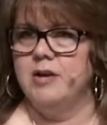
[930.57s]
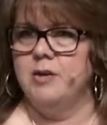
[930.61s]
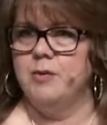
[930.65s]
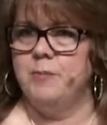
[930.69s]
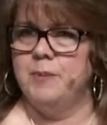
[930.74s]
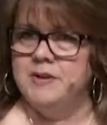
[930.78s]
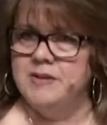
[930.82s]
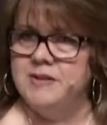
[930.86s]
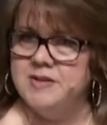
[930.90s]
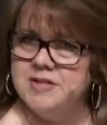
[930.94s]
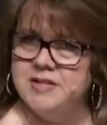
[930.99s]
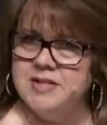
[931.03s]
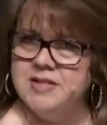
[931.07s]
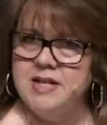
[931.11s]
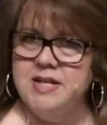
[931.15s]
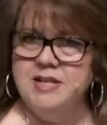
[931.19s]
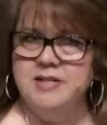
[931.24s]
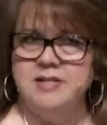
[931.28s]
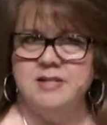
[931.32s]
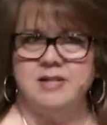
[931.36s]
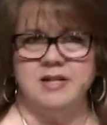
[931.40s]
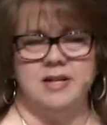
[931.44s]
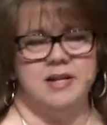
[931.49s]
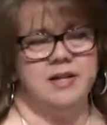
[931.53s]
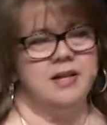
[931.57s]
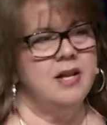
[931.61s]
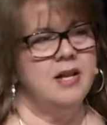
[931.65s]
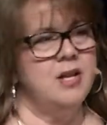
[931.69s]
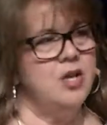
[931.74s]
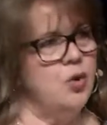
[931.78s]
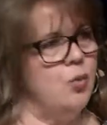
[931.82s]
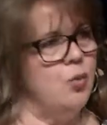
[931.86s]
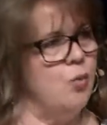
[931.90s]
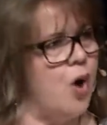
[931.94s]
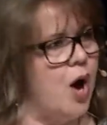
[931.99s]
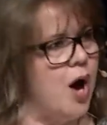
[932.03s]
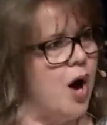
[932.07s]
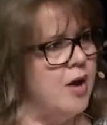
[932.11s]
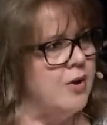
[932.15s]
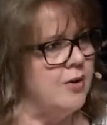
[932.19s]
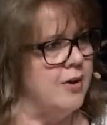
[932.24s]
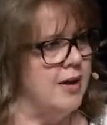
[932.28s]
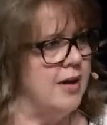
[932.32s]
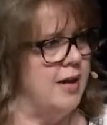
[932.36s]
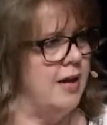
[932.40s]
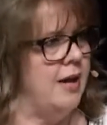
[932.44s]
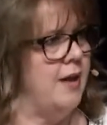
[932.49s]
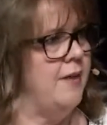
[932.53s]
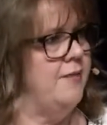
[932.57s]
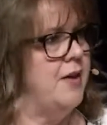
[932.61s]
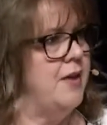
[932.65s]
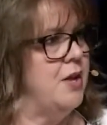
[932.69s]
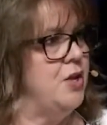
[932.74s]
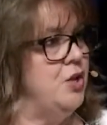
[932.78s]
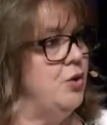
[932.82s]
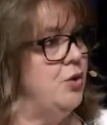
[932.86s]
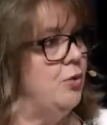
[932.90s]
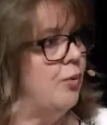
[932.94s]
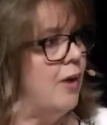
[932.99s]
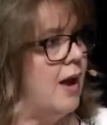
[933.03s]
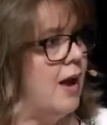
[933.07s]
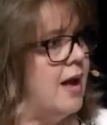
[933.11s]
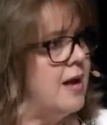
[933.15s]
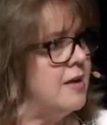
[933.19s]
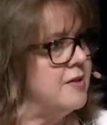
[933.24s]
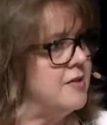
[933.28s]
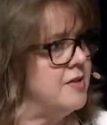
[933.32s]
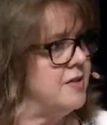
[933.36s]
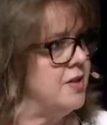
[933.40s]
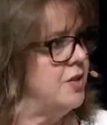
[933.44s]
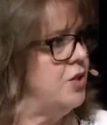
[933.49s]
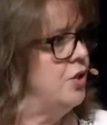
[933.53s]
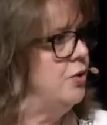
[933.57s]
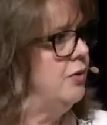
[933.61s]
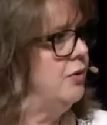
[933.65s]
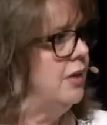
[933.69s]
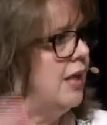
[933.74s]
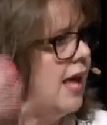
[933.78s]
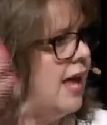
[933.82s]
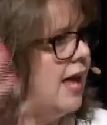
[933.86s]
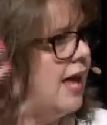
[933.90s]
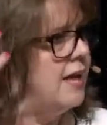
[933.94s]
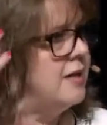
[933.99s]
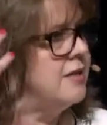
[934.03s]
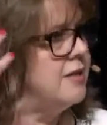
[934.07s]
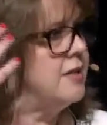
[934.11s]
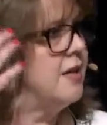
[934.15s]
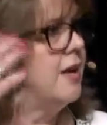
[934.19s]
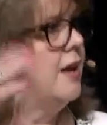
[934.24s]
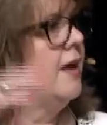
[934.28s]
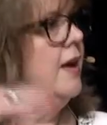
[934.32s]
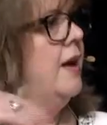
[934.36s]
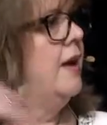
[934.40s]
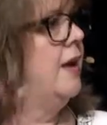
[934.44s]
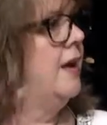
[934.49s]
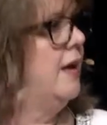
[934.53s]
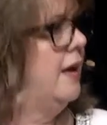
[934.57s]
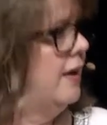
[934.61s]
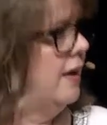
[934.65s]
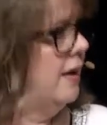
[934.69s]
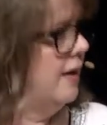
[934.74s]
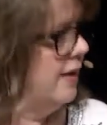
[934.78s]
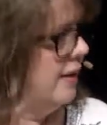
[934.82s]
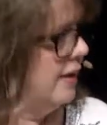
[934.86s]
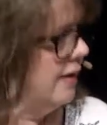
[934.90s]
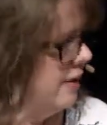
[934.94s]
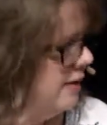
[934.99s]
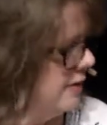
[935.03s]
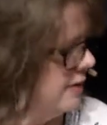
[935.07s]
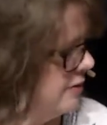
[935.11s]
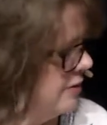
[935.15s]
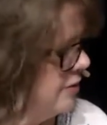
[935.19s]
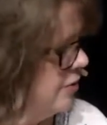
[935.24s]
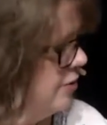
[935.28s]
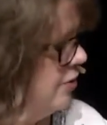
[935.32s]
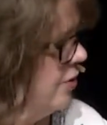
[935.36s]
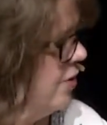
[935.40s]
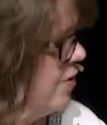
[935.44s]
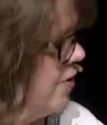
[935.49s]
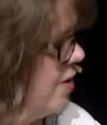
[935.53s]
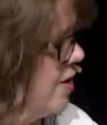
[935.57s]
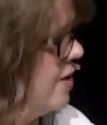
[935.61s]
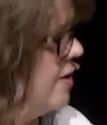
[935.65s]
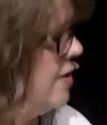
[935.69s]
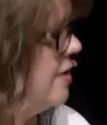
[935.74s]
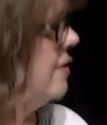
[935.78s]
put the seeds in and then you water it and then you rest and you let the Lord